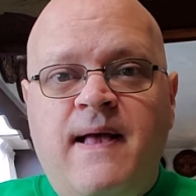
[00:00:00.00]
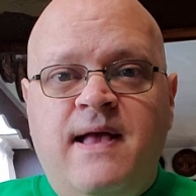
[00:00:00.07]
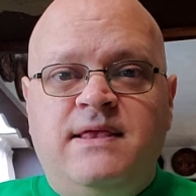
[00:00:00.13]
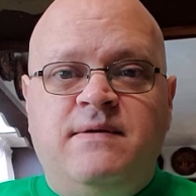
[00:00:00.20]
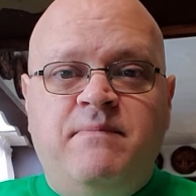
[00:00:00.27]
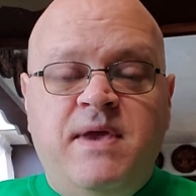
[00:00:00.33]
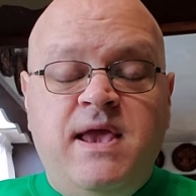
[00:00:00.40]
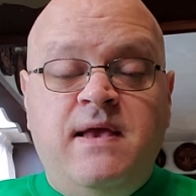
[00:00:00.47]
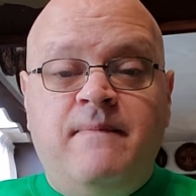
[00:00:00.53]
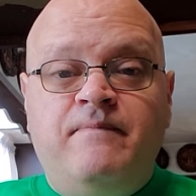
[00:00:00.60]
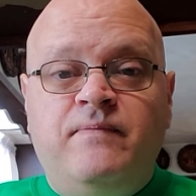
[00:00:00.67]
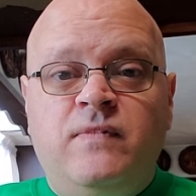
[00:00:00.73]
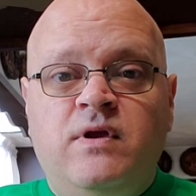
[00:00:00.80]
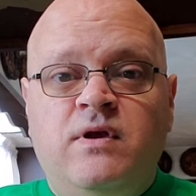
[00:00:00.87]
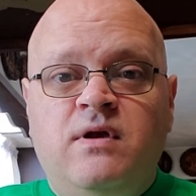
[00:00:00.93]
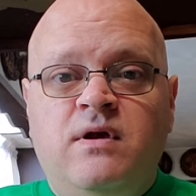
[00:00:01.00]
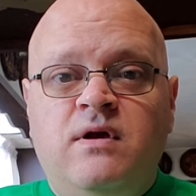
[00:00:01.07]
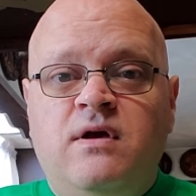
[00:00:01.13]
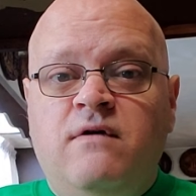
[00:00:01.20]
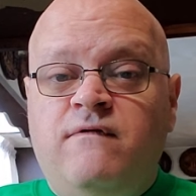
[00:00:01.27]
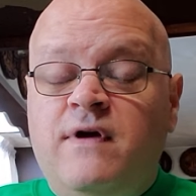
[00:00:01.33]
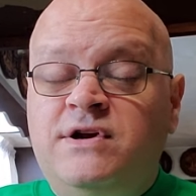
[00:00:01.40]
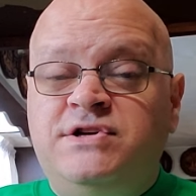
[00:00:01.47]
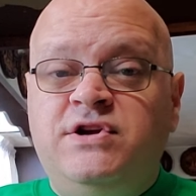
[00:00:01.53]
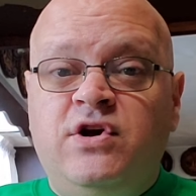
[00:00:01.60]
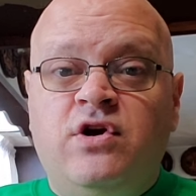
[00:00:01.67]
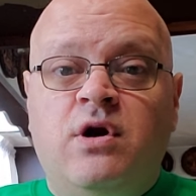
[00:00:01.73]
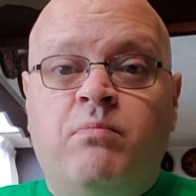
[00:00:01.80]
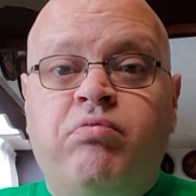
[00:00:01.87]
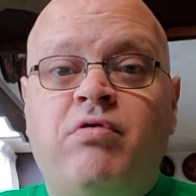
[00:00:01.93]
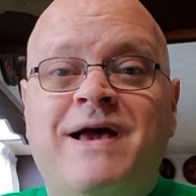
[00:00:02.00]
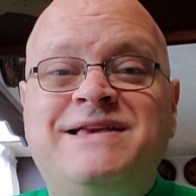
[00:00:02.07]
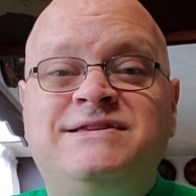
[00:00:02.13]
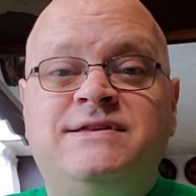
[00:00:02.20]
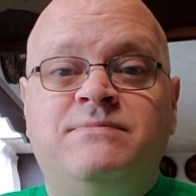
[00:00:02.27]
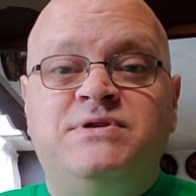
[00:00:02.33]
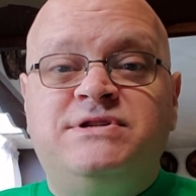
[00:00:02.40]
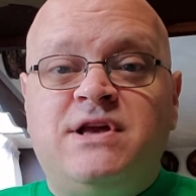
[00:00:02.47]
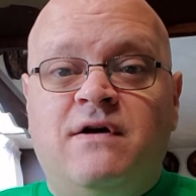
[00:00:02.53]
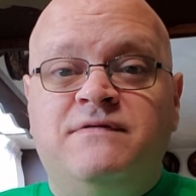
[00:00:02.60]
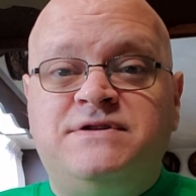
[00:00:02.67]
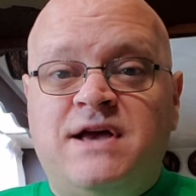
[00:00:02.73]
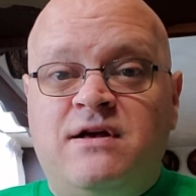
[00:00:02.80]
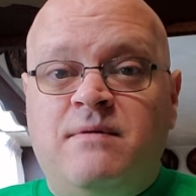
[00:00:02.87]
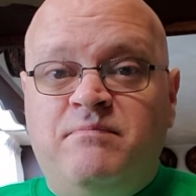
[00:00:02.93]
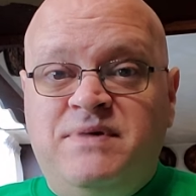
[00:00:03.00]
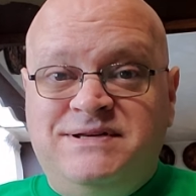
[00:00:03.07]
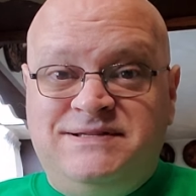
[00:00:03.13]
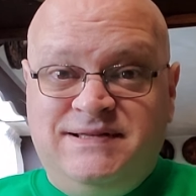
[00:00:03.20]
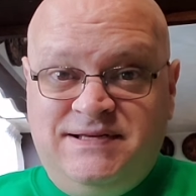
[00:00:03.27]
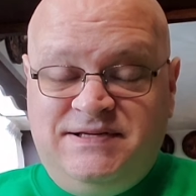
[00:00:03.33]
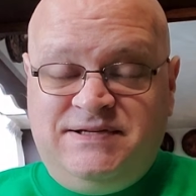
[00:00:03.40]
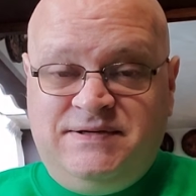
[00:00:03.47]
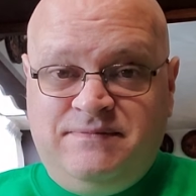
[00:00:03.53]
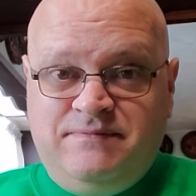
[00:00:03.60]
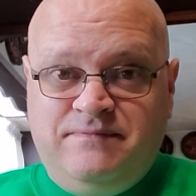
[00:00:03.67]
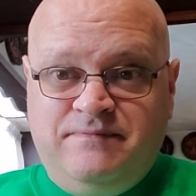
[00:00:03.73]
And to me, eventually they're going to price themselves out of business.